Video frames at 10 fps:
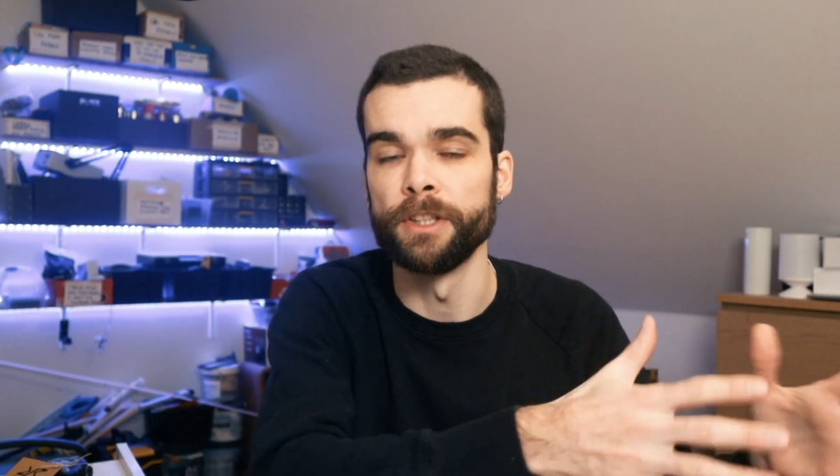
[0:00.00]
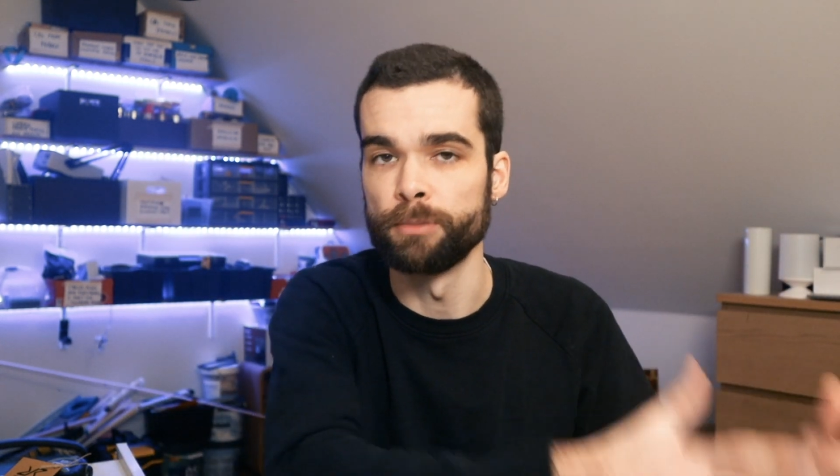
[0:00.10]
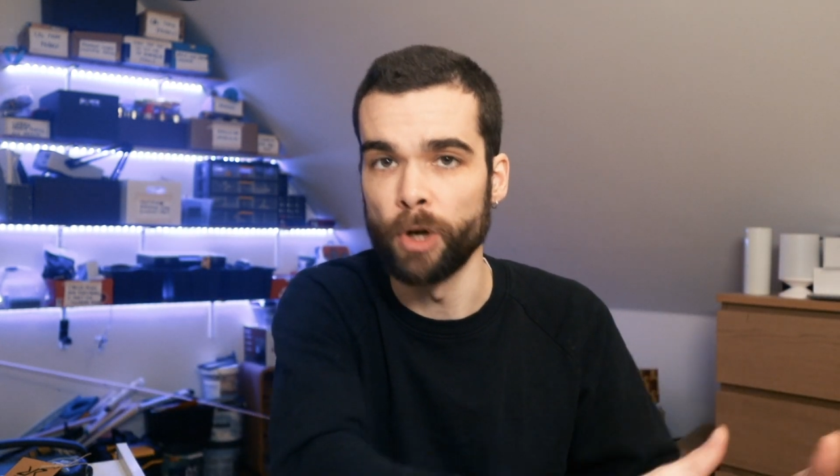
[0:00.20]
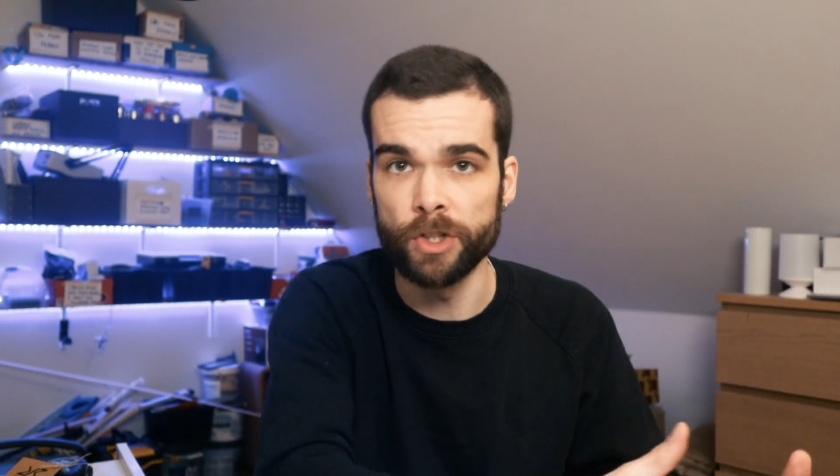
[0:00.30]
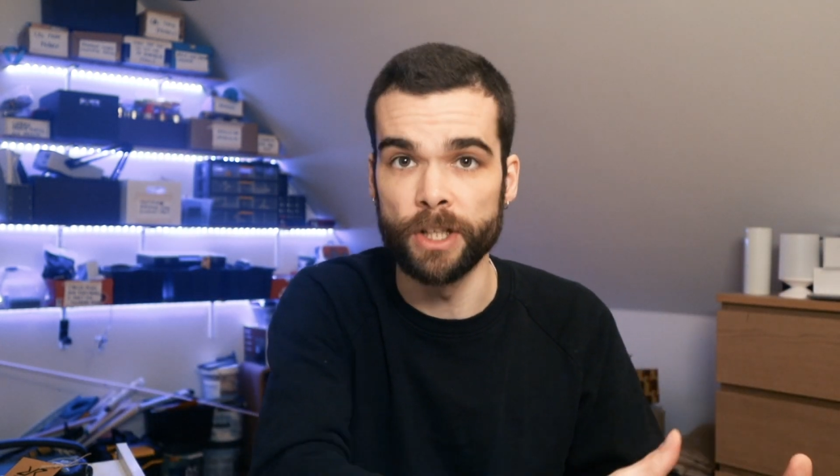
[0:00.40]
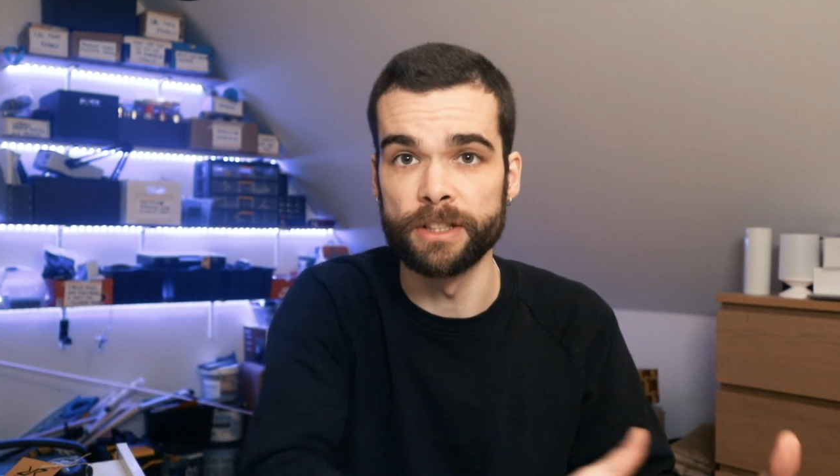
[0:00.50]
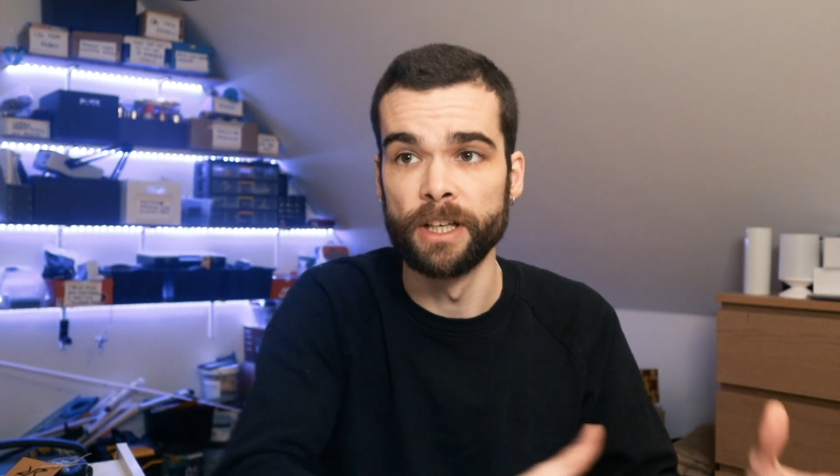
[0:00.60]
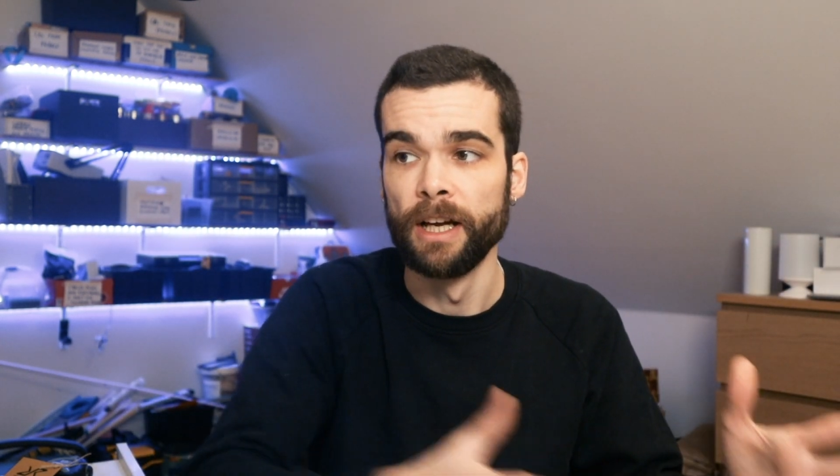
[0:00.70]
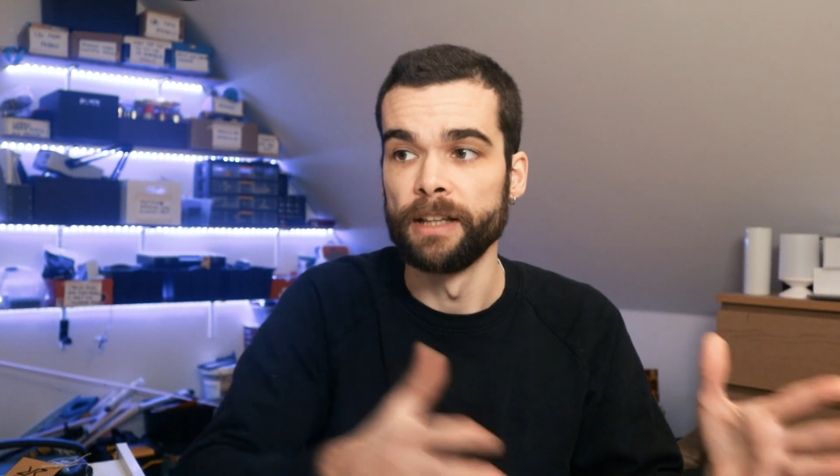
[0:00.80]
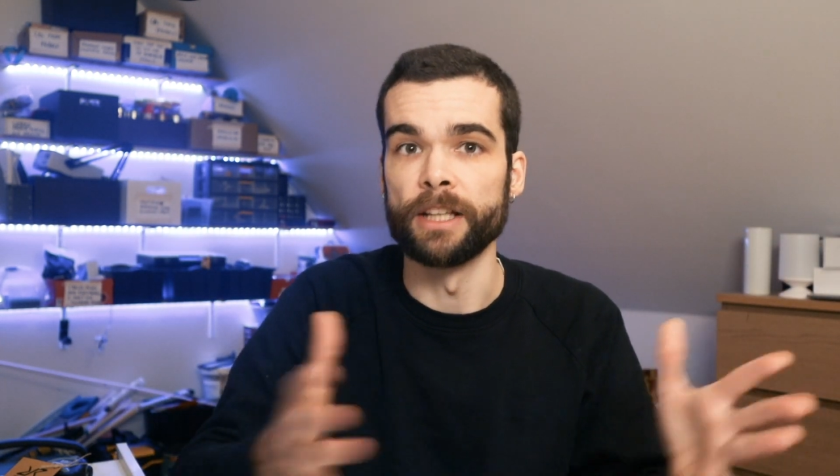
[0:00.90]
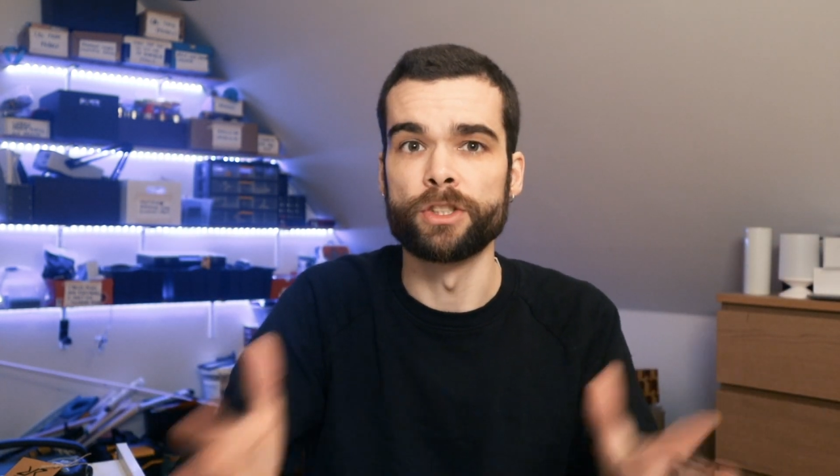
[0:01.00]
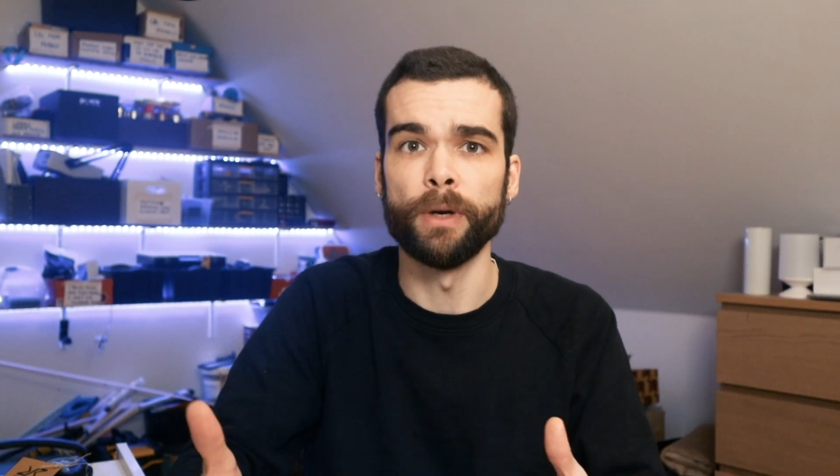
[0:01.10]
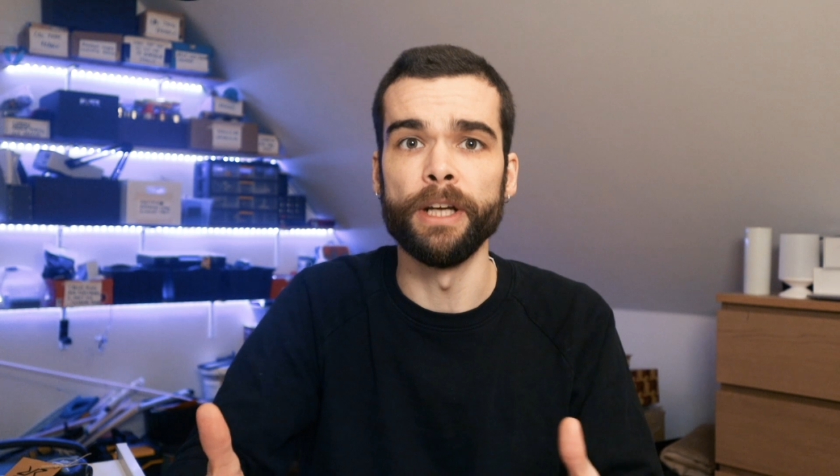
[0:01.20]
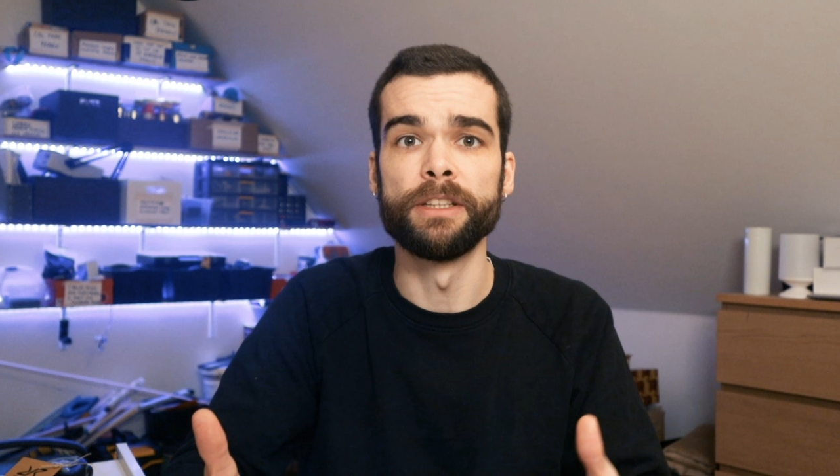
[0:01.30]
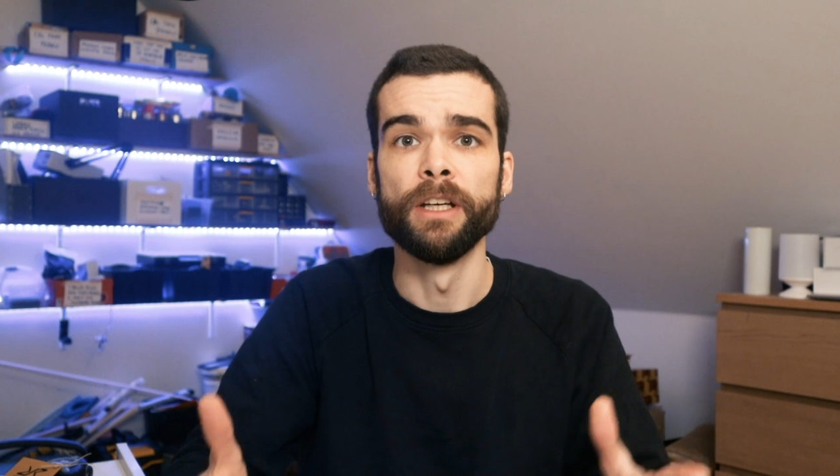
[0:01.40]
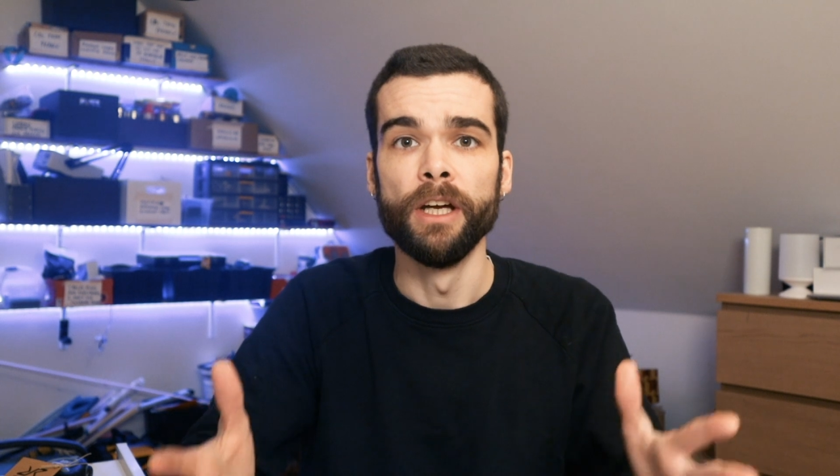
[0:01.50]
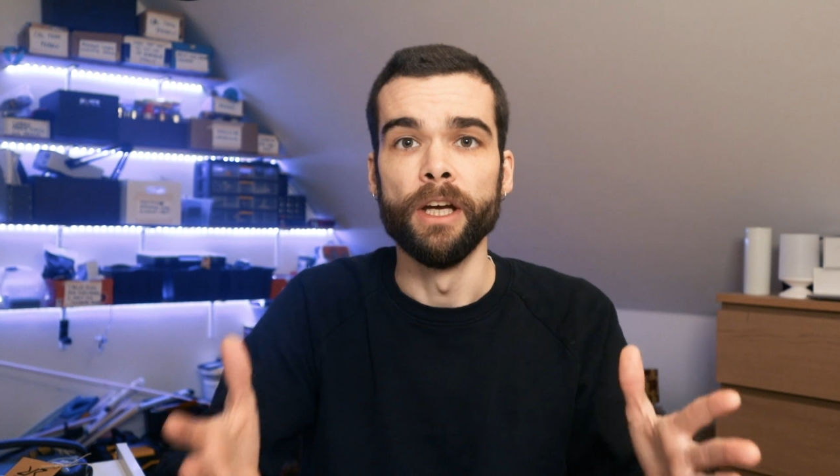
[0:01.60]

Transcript: this project, that's great,